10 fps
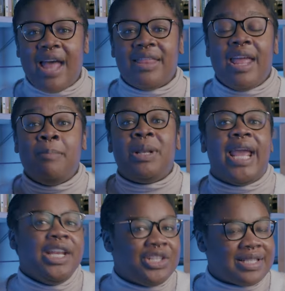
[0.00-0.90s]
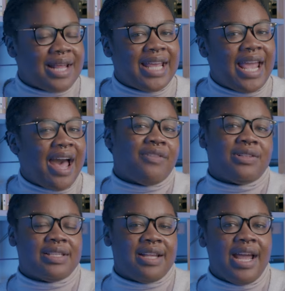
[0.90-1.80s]
and the implications that they have on
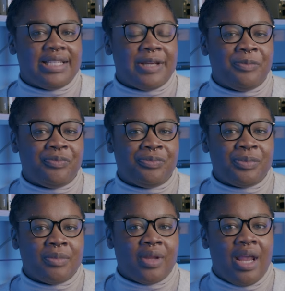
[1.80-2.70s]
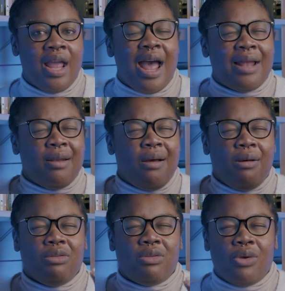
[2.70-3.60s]
society. And
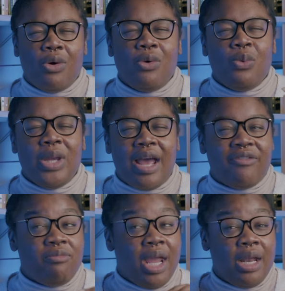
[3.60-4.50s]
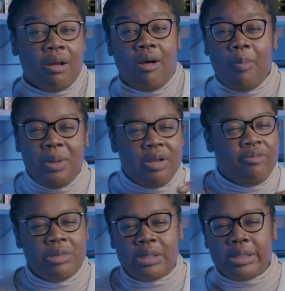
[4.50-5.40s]
although we have made a couple of
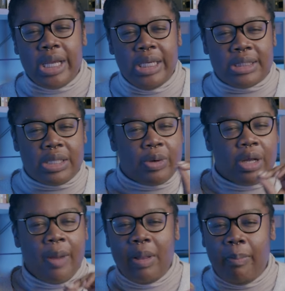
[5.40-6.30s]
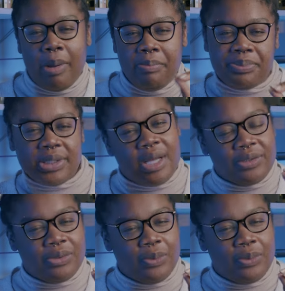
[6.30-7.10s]
mistakes, there were a couple of bumps along the